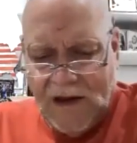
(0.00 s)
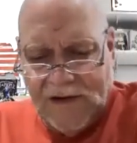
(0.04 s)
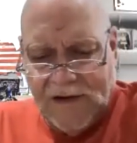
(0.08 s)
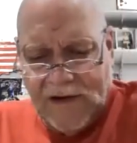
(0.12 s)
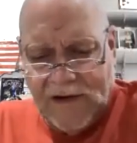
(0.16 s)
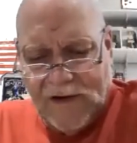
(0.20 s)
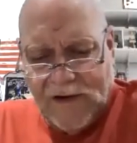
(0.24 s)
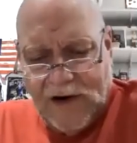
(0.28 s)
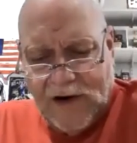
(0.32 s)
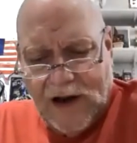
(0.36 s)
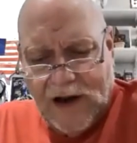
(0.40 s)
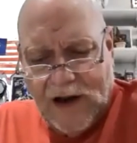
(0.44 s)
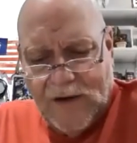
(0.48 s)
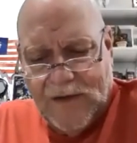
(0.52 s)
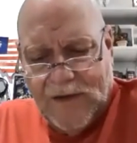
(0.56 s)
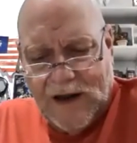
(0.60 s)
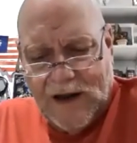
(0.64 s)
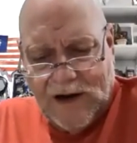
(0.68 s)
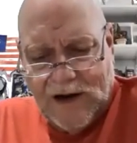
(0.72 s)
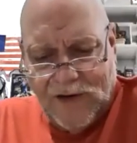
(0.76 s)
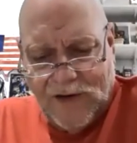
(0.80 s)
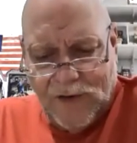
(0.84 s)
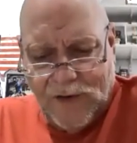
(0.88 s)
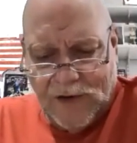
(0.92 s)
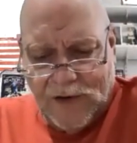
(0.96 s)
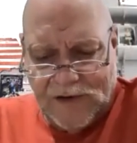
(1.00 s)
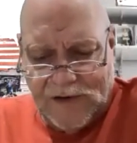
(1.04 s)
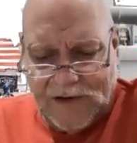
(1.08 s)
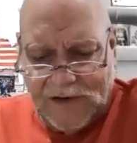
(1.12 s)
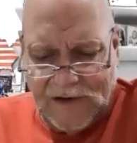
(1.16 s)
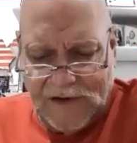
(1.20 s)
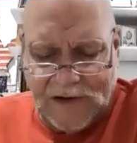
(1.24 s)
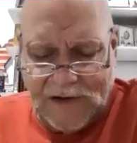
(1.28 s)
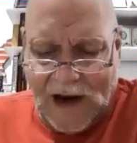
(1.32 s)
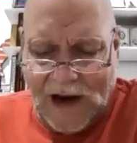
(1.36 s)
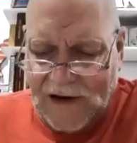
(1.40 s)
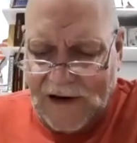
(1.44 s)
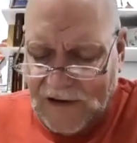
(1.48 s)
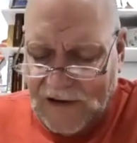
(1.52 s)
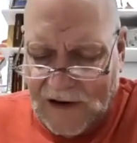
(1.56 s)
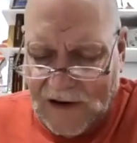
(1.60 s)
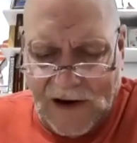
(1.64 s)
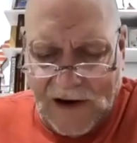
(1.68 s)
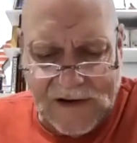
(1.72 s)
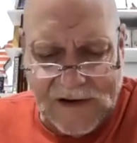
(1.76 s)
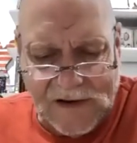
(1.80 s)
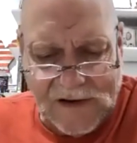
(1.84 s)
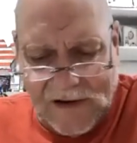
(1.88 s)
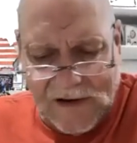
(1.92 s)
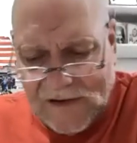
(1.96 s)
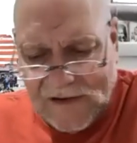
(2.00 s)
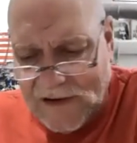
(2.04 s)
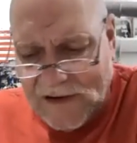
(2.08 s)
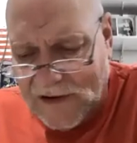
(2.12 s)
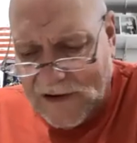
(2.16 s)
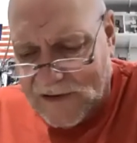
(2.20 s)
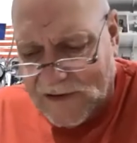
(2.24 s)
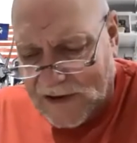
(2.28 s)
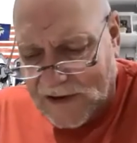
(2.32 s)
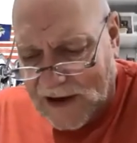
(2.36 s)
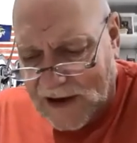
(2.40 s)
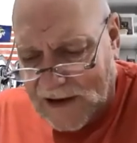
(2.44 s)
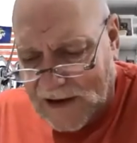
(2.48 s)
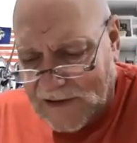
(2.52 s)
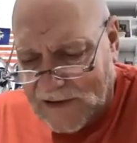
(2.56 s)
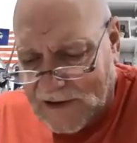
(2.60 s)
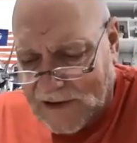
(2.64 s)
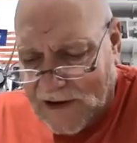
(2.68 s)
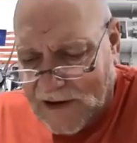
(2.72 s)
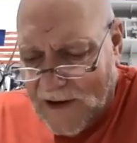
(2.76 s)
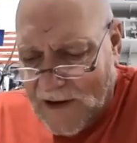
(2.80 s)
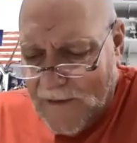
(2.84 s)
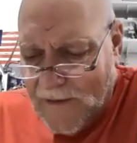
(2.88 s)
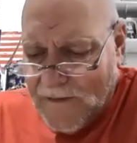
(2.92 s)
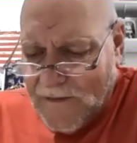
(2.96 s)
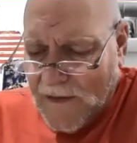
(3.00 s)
that endured such contradiction of sinners against